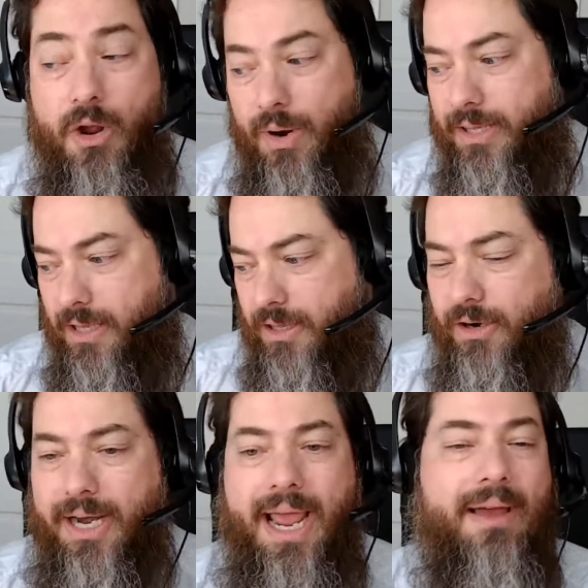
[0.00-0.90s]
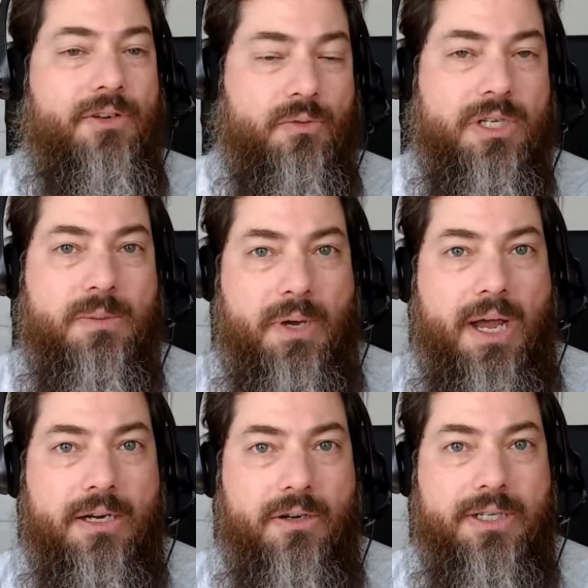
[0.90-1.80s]
knowing that they're going to have to
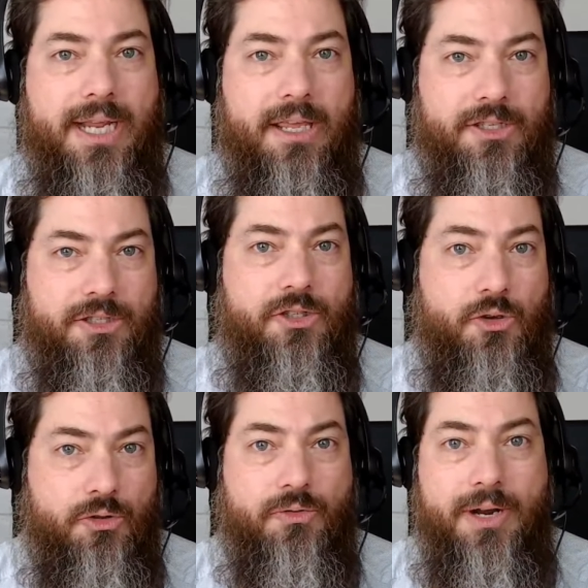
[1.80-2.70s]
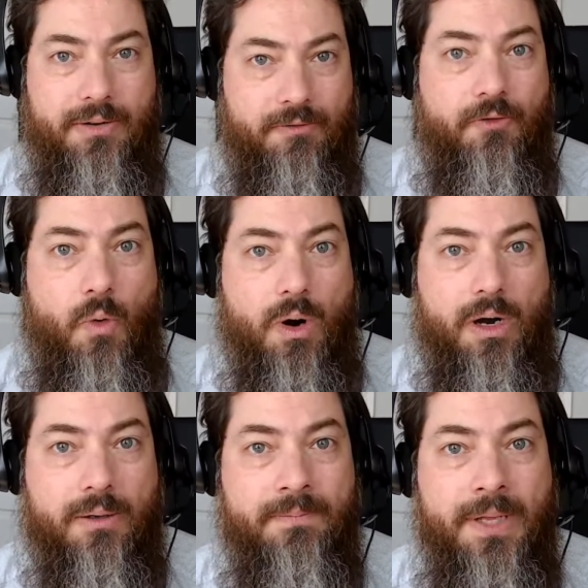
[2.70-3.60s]
respond on days 2, 3, and
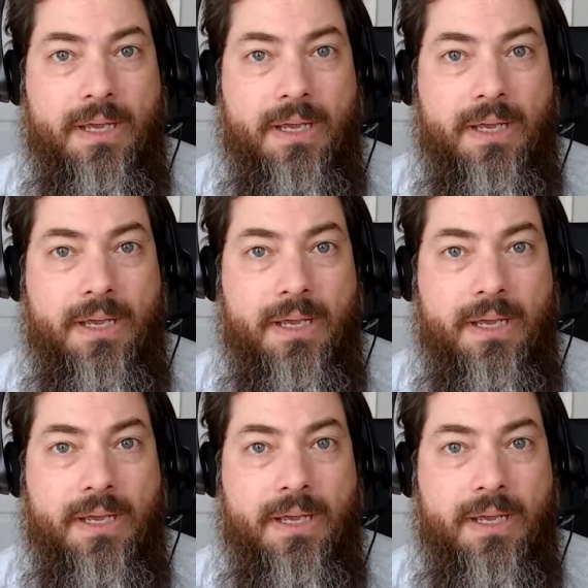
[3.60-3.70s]
4,